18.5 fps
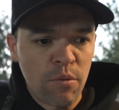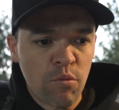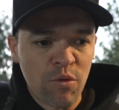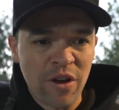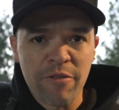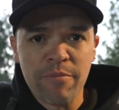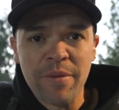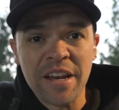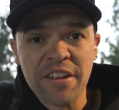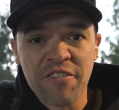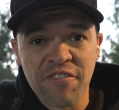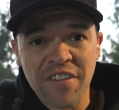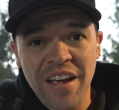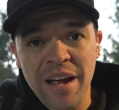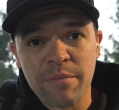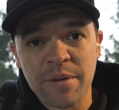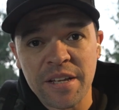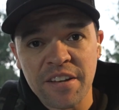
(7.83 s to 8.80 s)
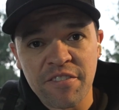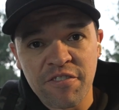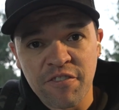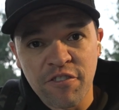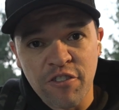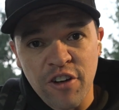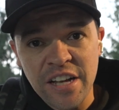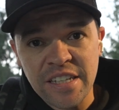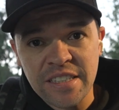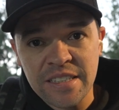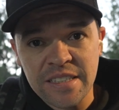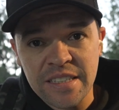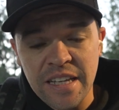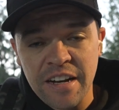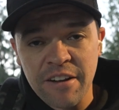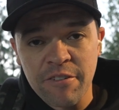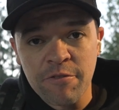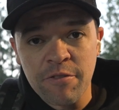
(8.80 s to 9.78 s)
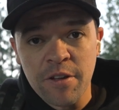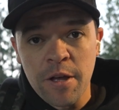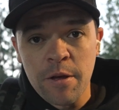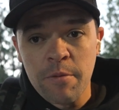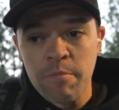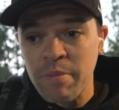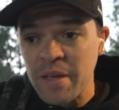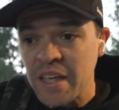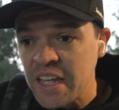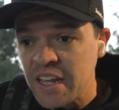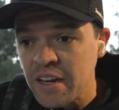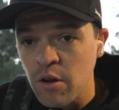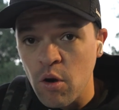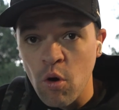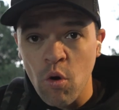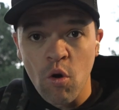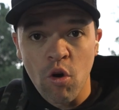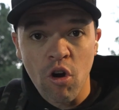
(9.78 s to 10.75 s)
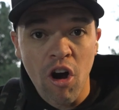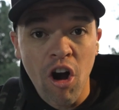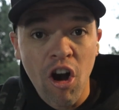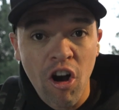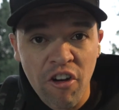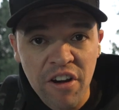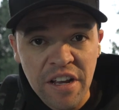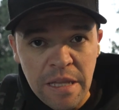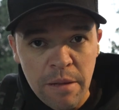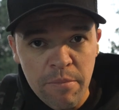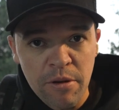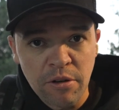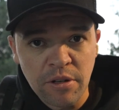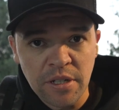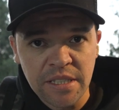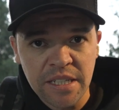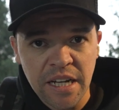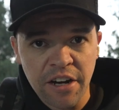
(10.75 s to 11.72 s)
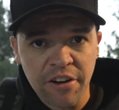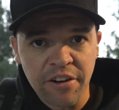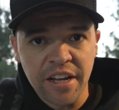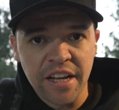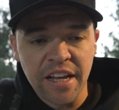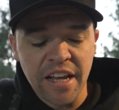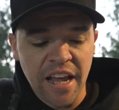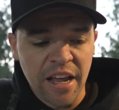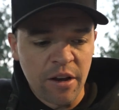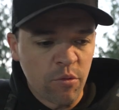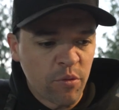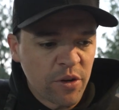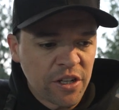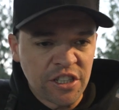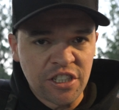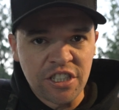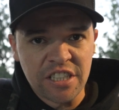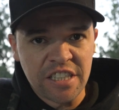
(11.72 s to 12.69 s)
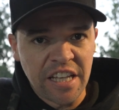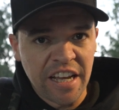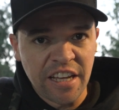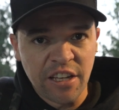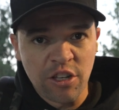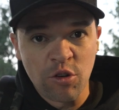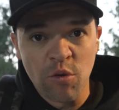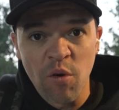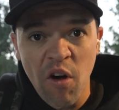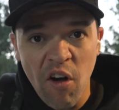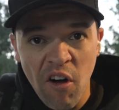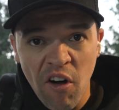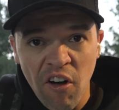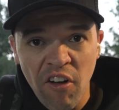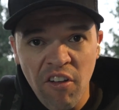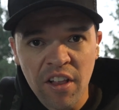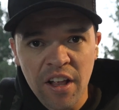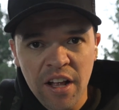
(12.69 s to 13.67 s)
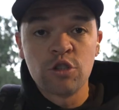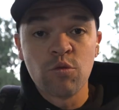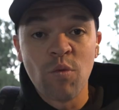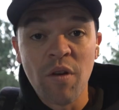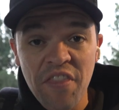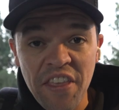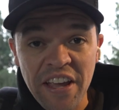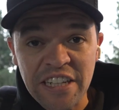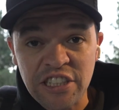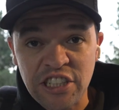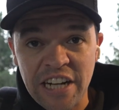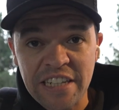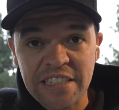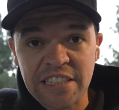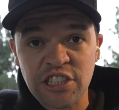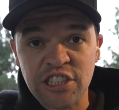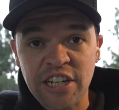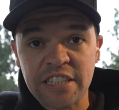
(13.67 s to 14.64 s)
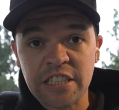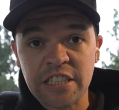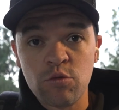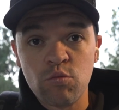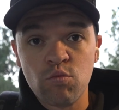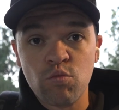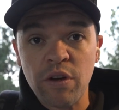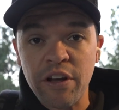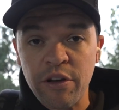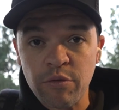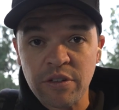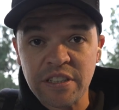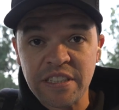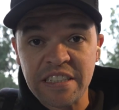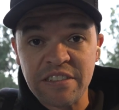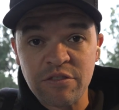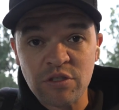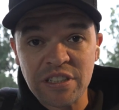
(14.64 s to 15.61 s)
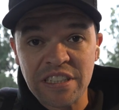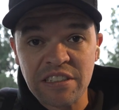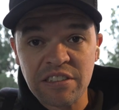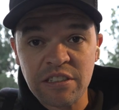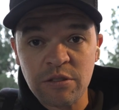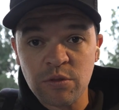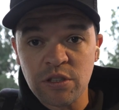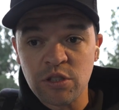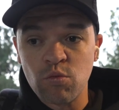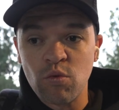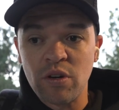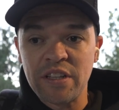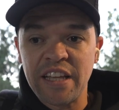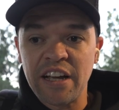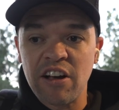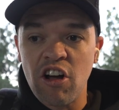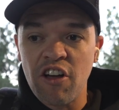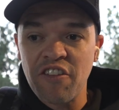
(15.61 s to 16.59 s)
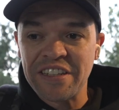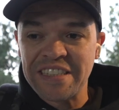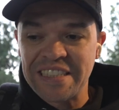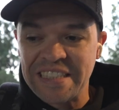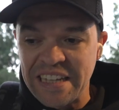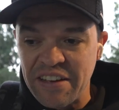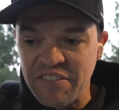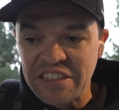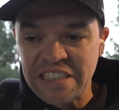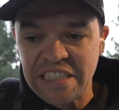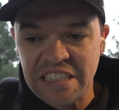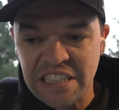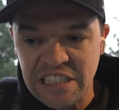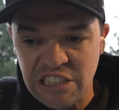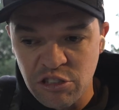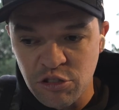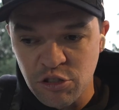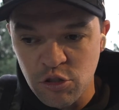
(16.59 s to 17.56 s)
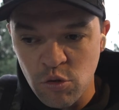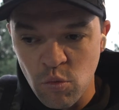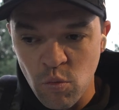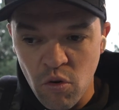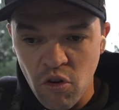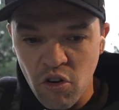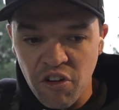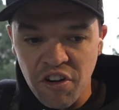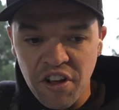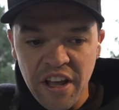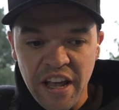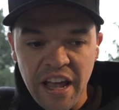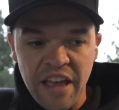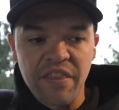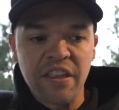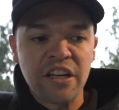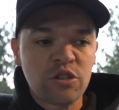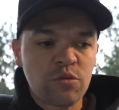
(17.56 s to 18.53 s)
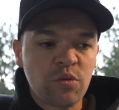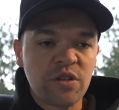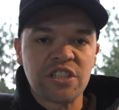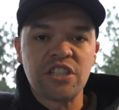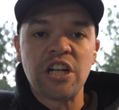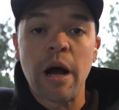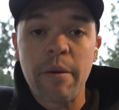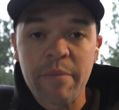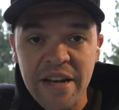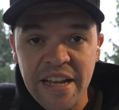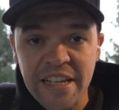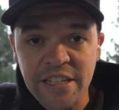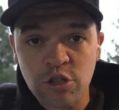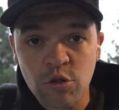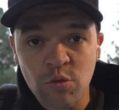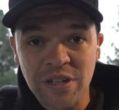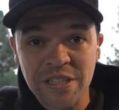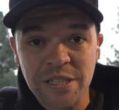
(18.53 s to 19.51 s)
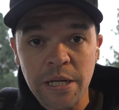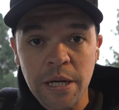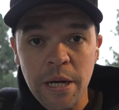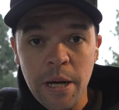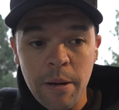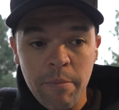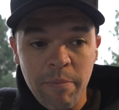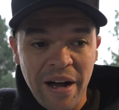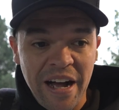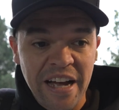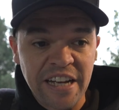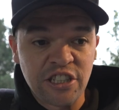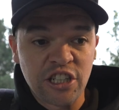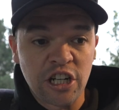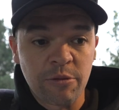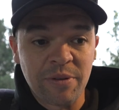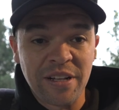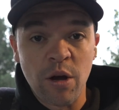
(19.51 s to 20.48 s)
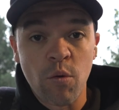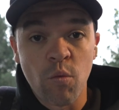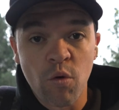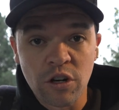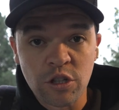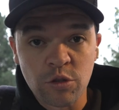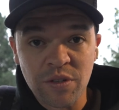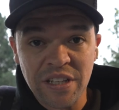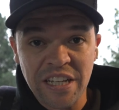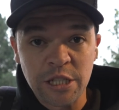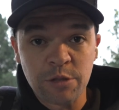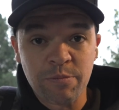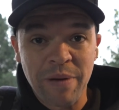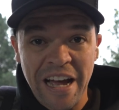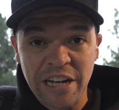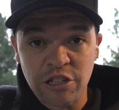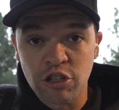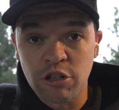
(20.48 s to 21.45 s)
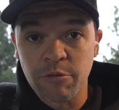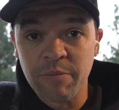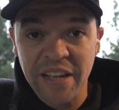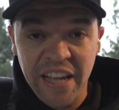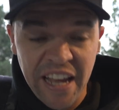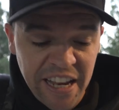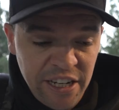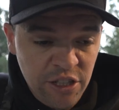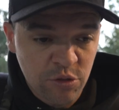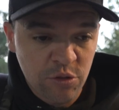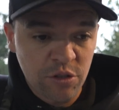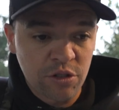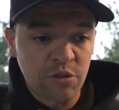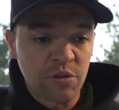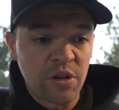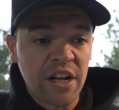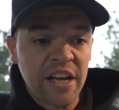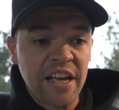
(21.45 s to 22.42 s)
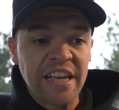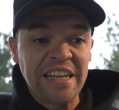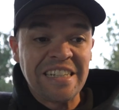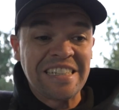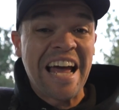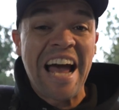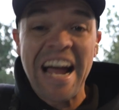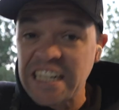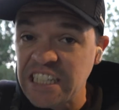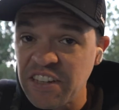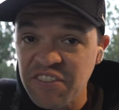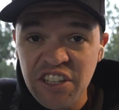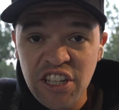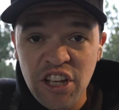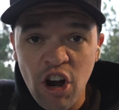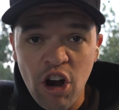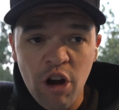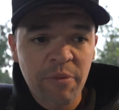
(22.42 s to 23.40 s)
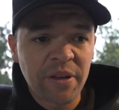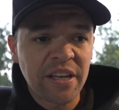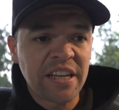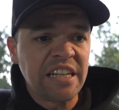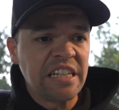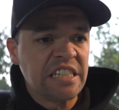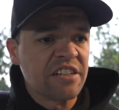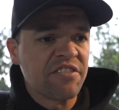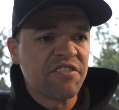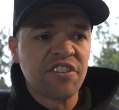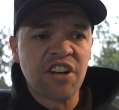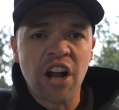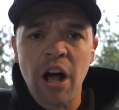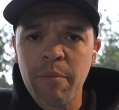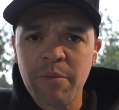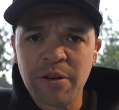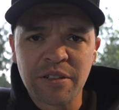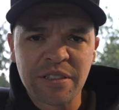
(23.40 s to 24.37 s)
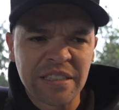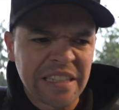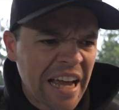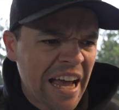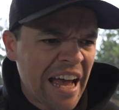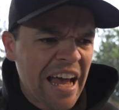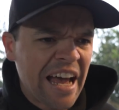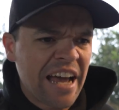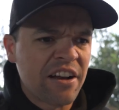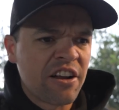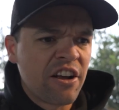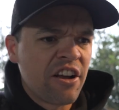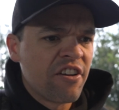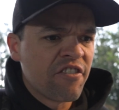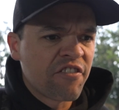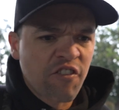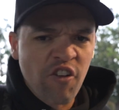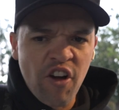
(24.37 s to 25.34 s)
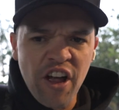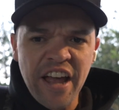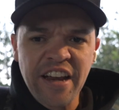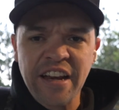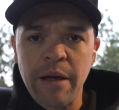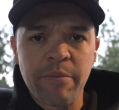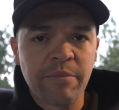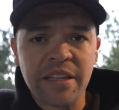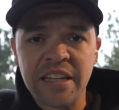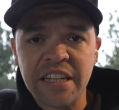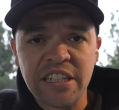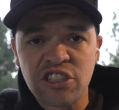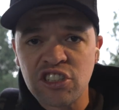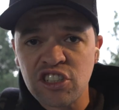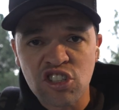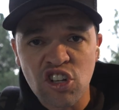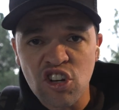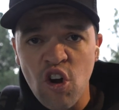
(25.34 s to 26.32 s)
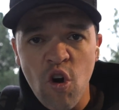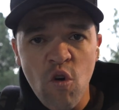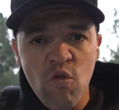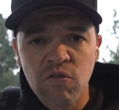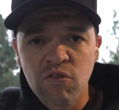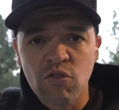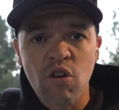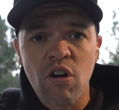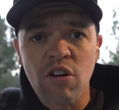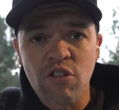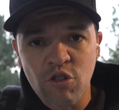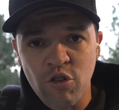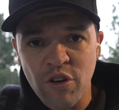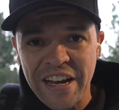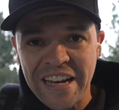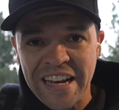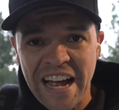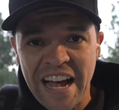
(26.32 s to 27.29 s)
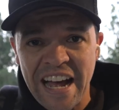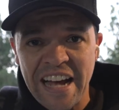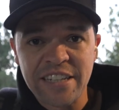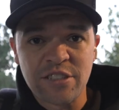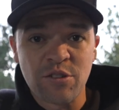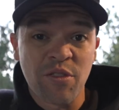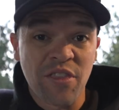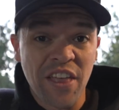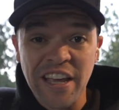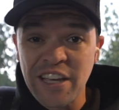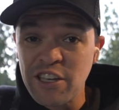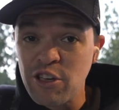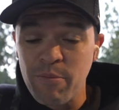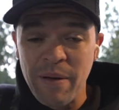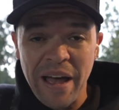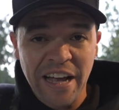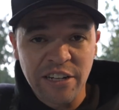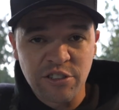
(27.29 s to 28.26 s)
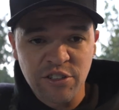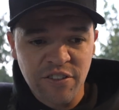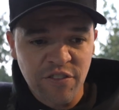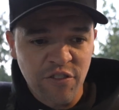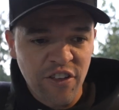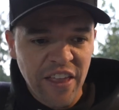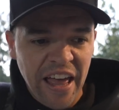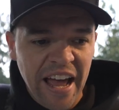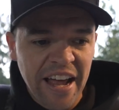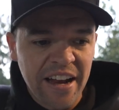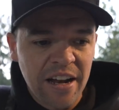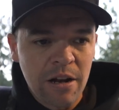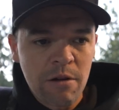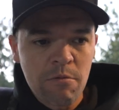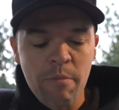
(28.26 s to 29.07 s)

We have many family and friends that have been or are in the military, and we just thank you all. So one thing at Jackson we received recently was what they call the Seven Seals Award, and this was nominated to us by a gentleman that works with us, Patrick McAndrew. He's active in the Army. He's a phenomenal dad, friend. I mean, he's just an overall great guy. So thank you, Patrick, for that.